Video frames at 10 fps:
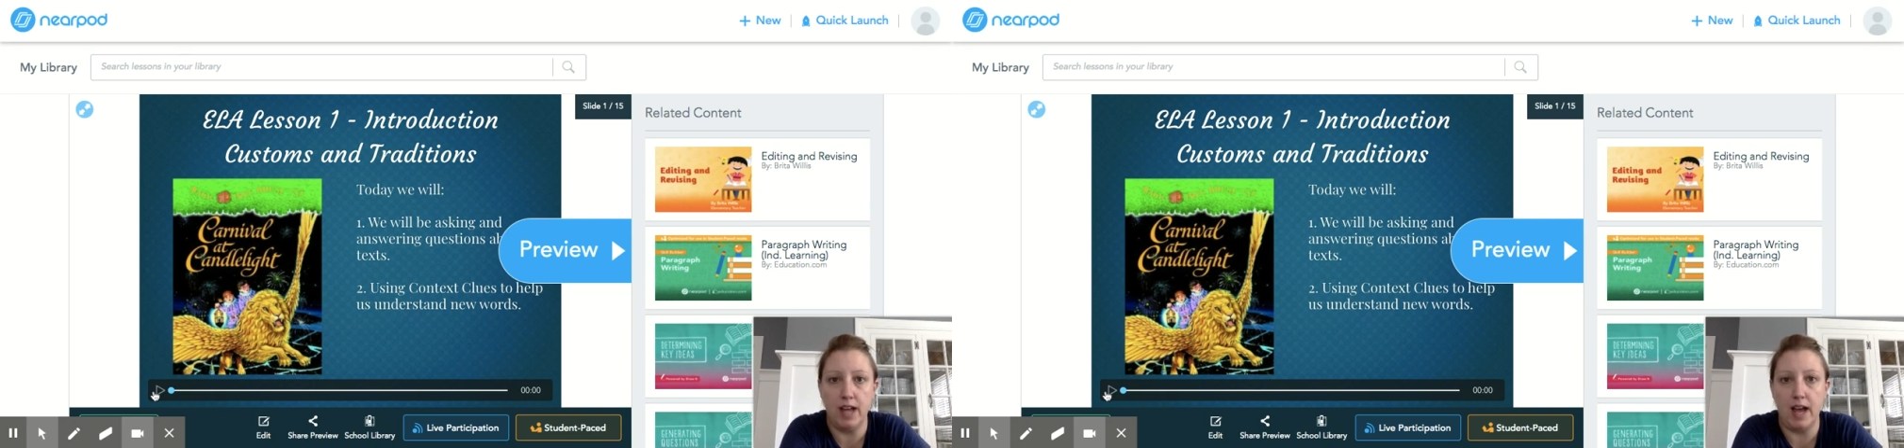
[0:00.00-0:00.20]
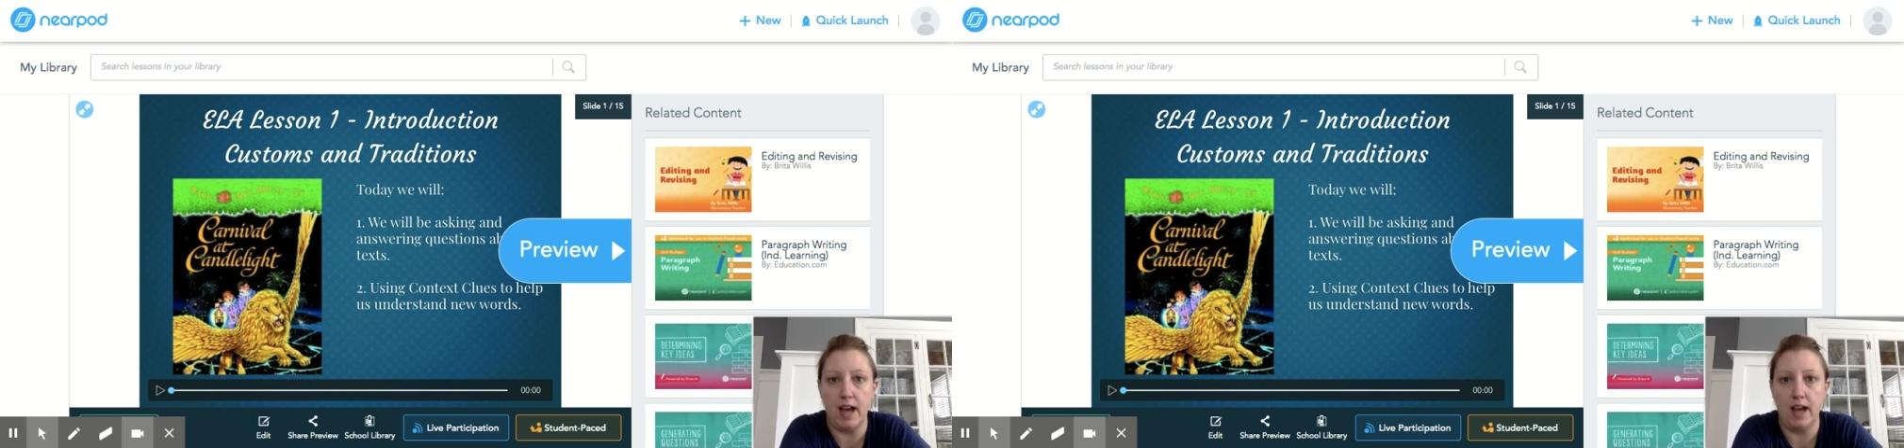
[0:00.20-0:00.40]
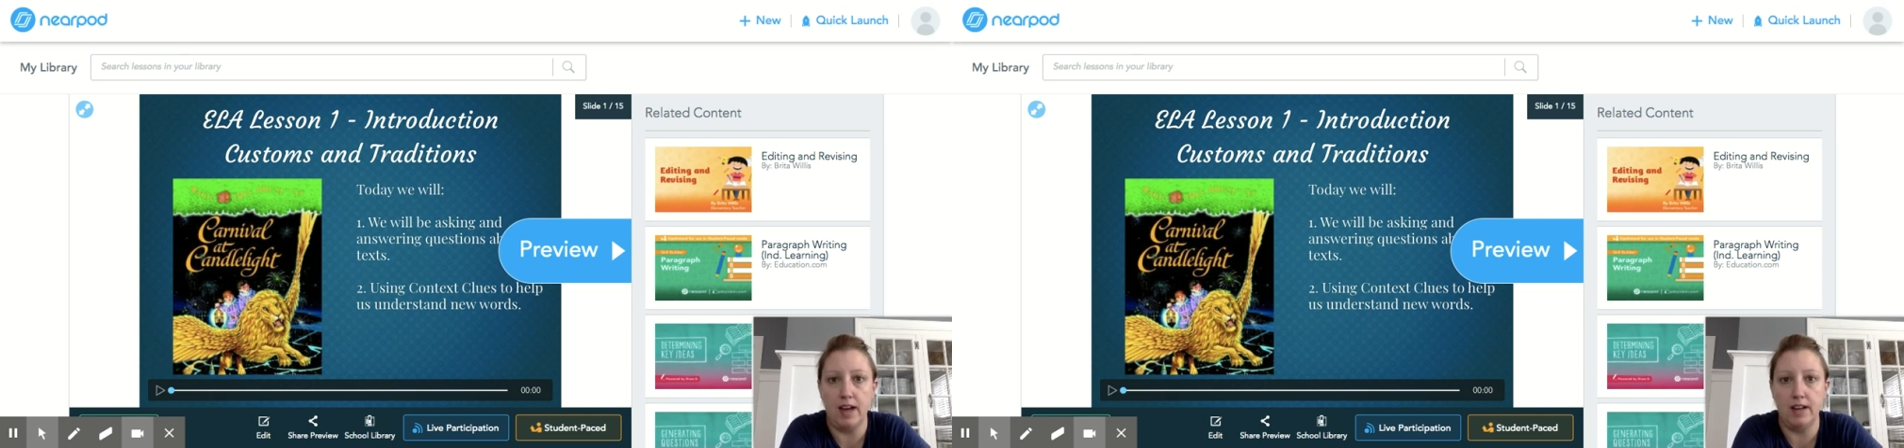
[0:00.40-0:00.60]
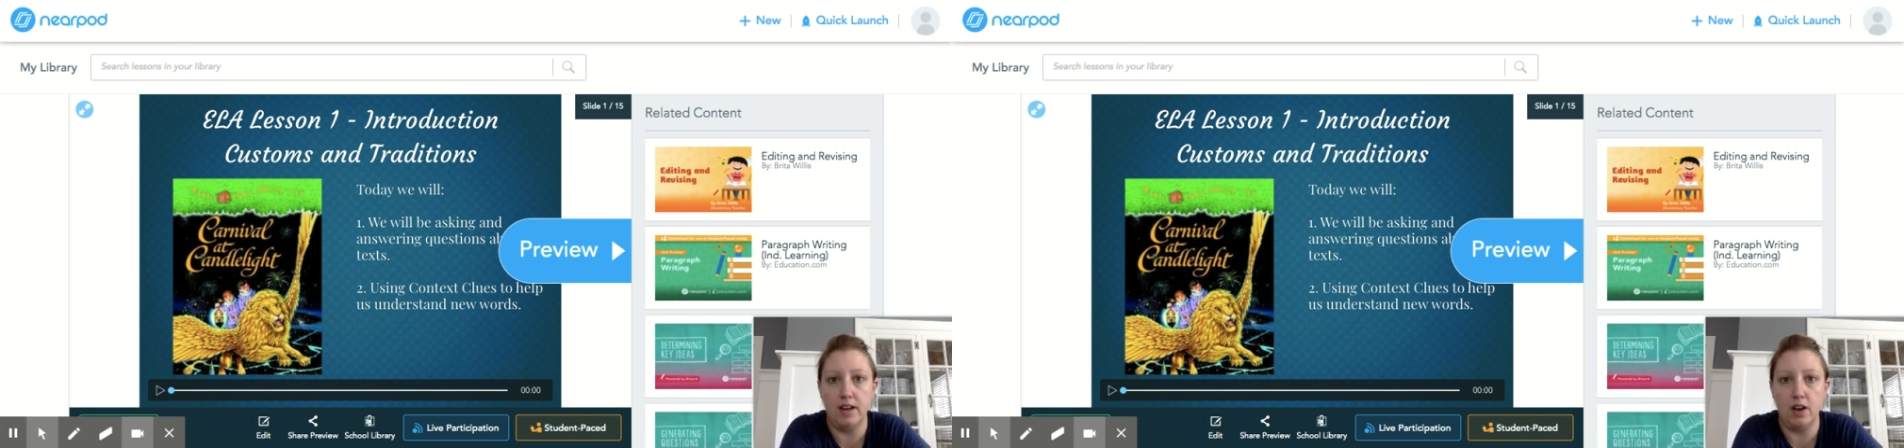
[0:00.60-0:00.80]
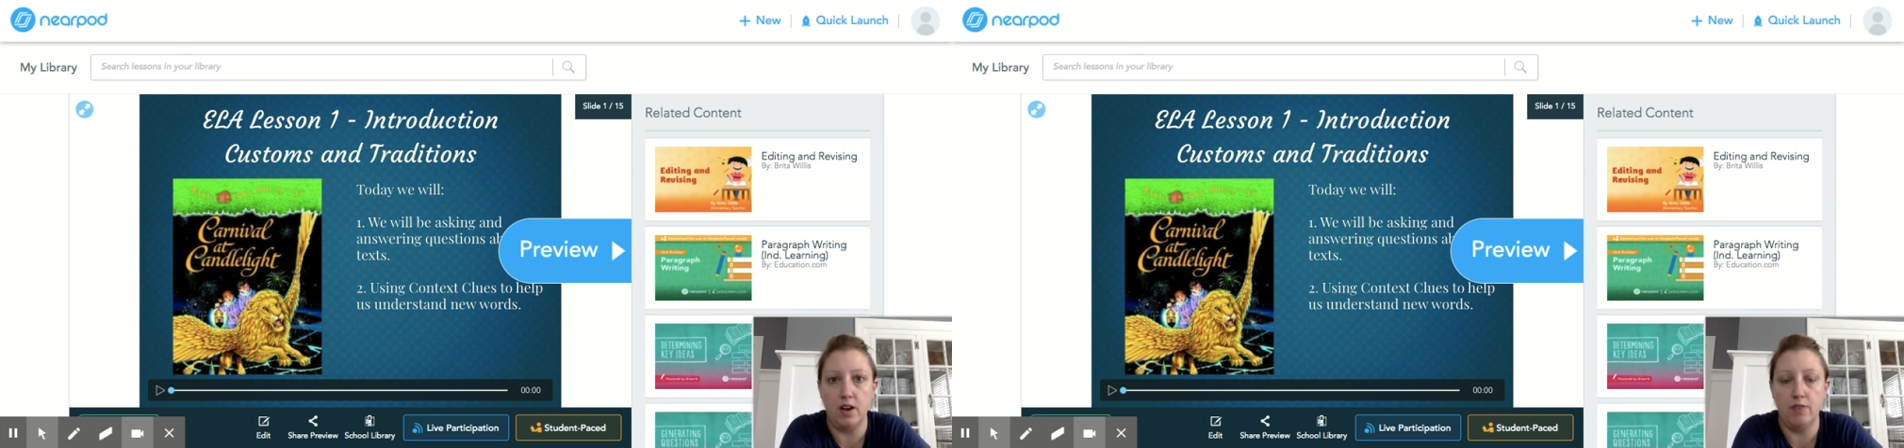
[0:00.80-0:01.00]
add
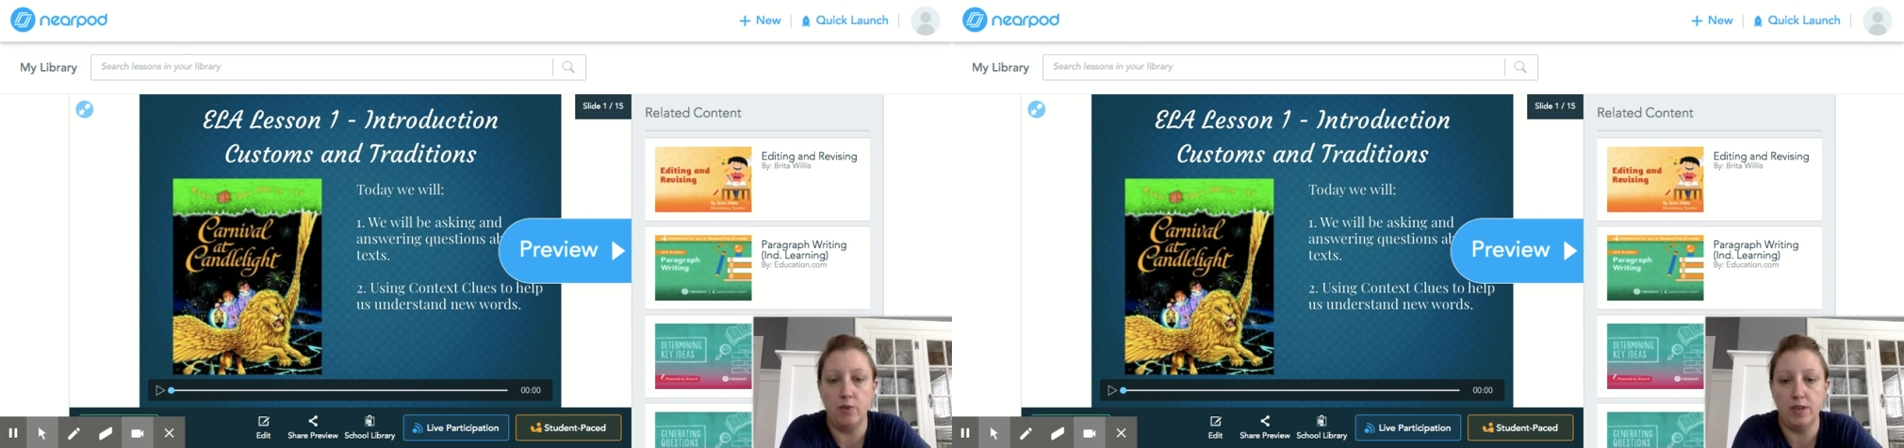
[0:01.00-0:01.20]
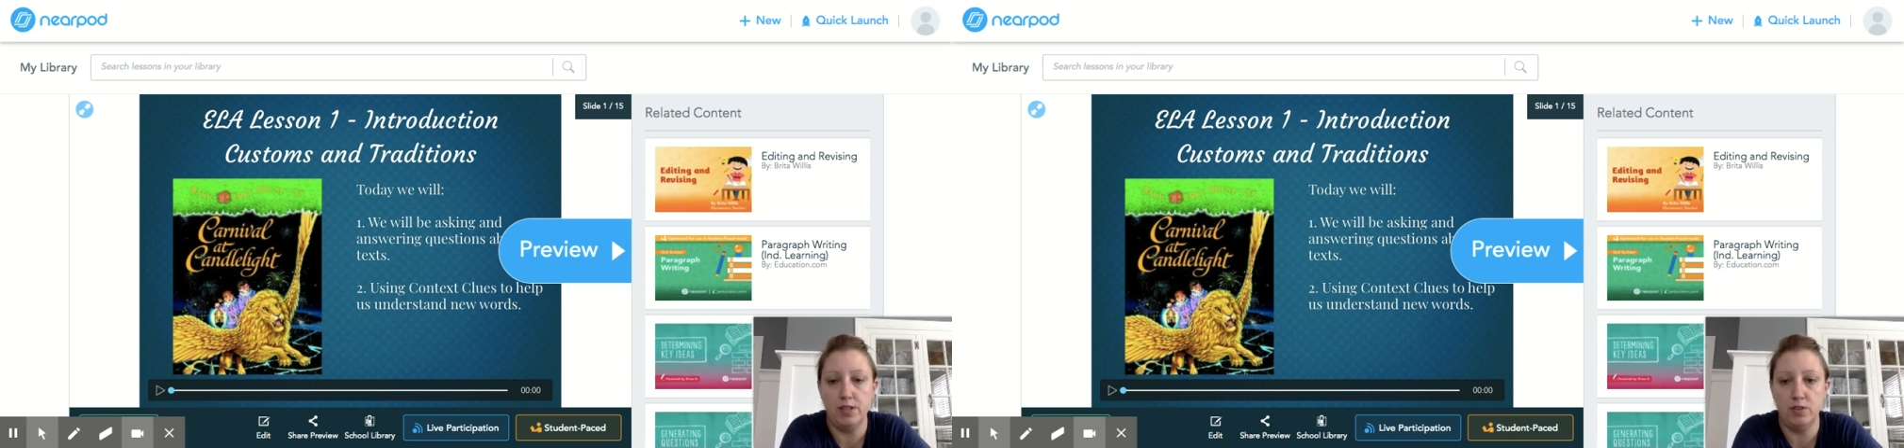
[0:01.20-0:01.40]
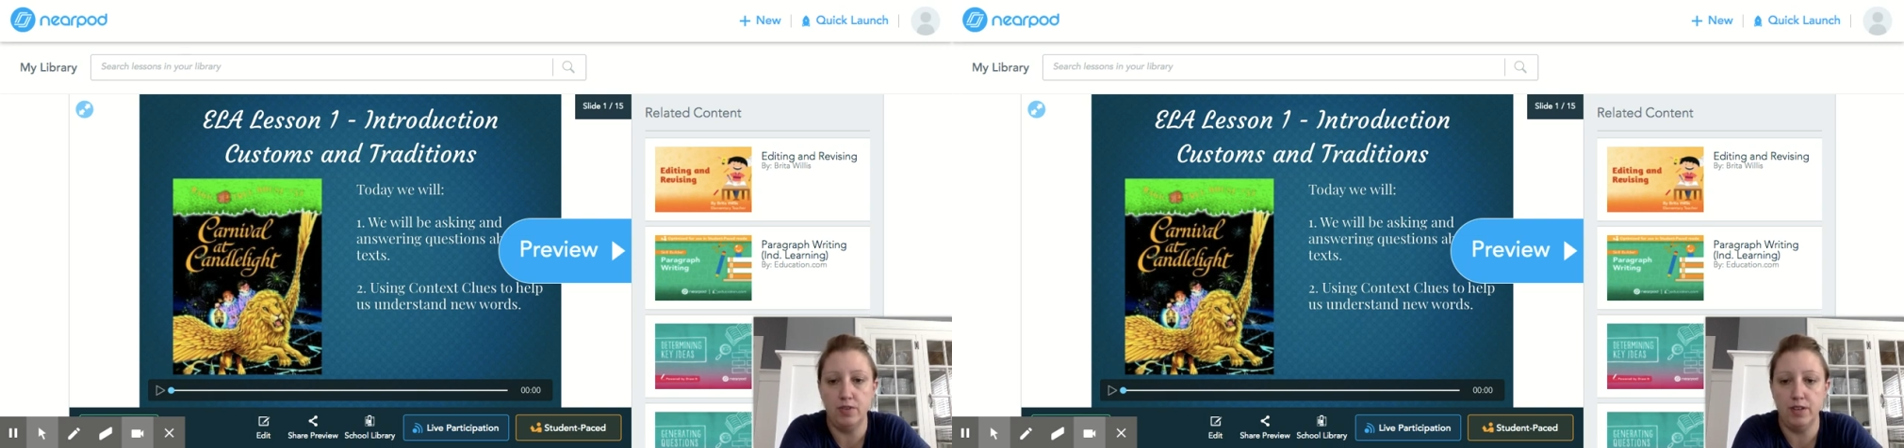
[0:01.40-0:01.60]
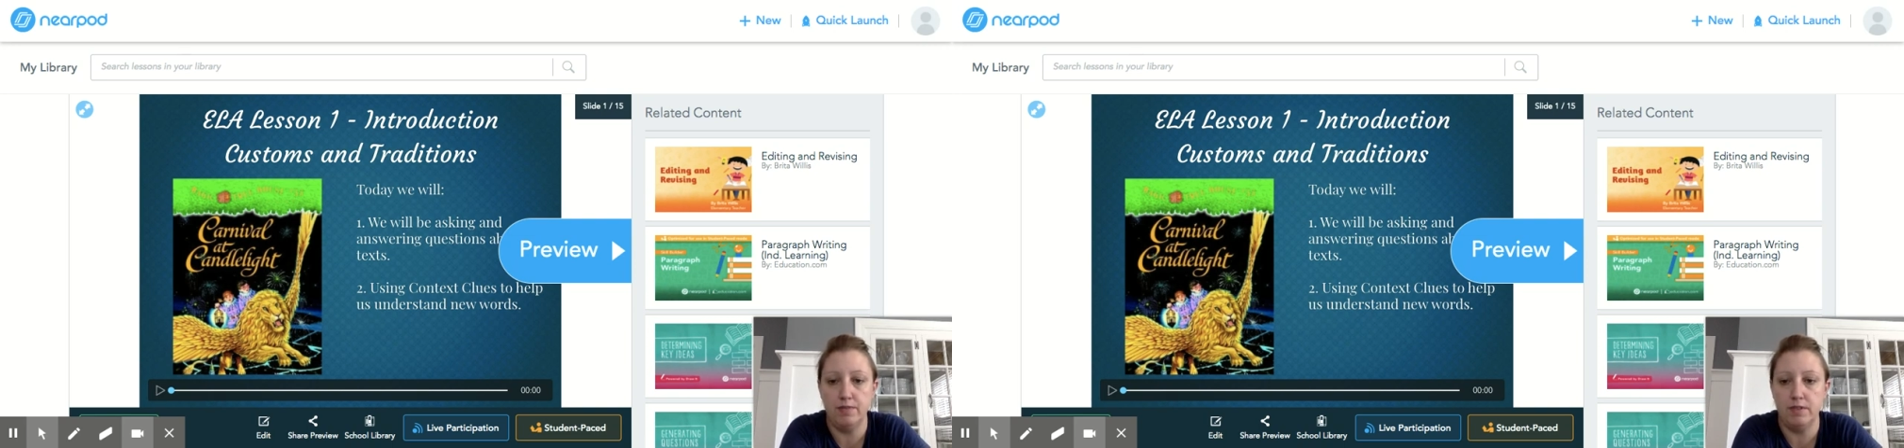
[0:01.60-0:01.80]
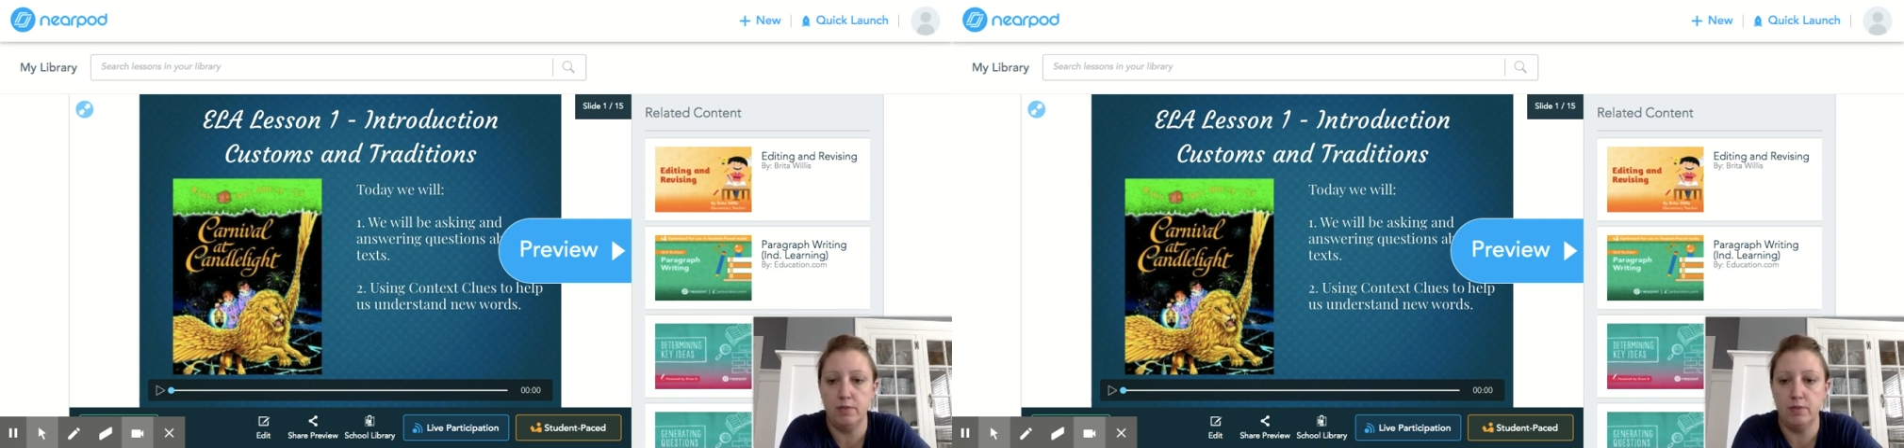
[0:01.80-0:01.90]
a voiceover,